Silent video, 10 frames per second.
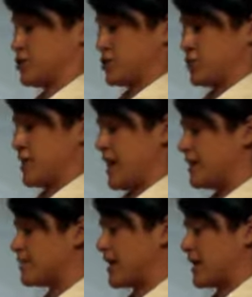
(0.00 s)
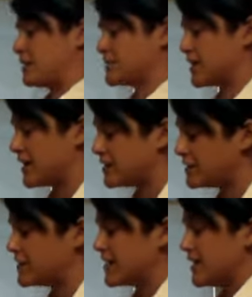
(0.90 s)
creating my up
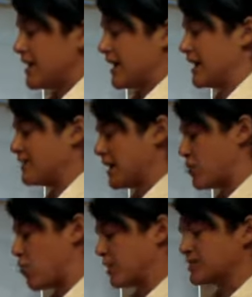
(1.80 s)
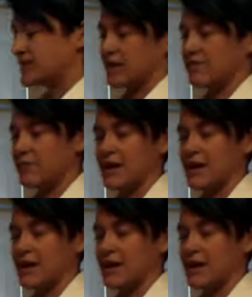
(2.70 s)
style, and like one side of my